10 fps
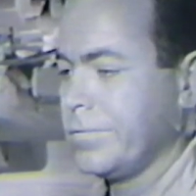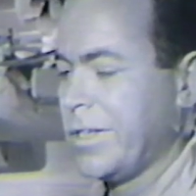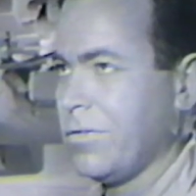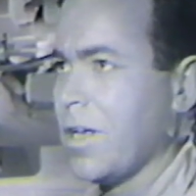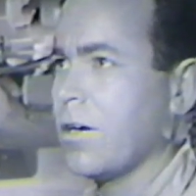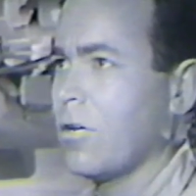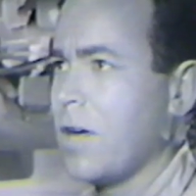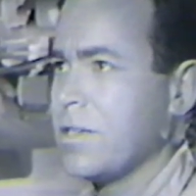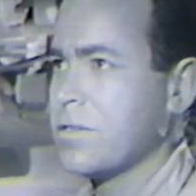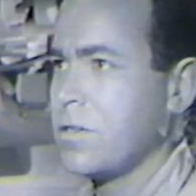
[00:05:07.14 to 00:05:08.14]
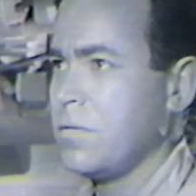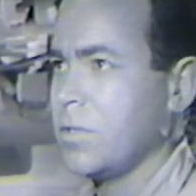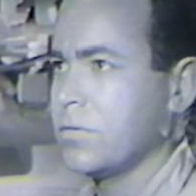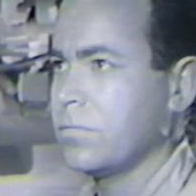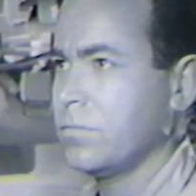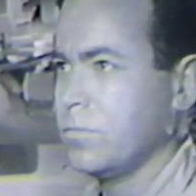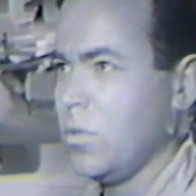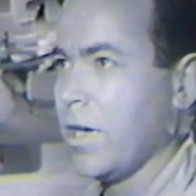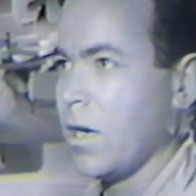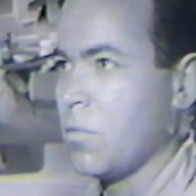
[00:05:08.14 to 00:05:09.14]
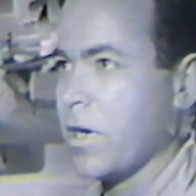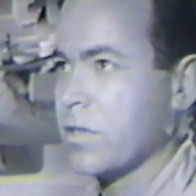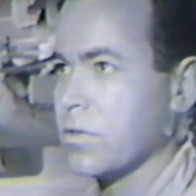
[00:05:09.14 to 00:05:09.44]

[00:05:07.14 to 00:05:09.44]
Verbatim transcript: Tough luck, all right, sir, but we'll get a break